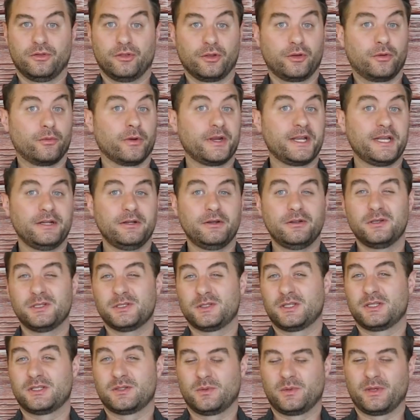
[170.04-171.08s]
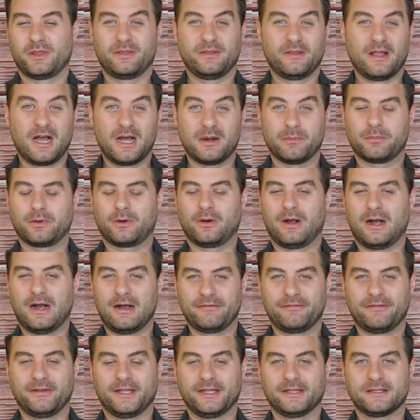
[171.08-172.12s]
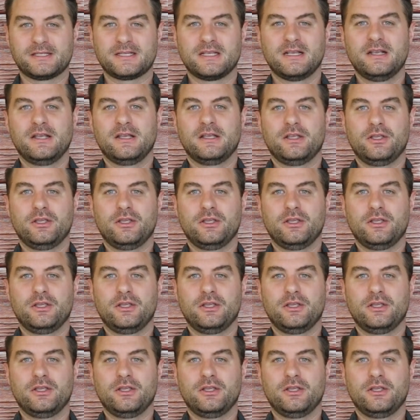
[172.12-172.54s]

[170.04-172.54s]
The great news is with nonprofits,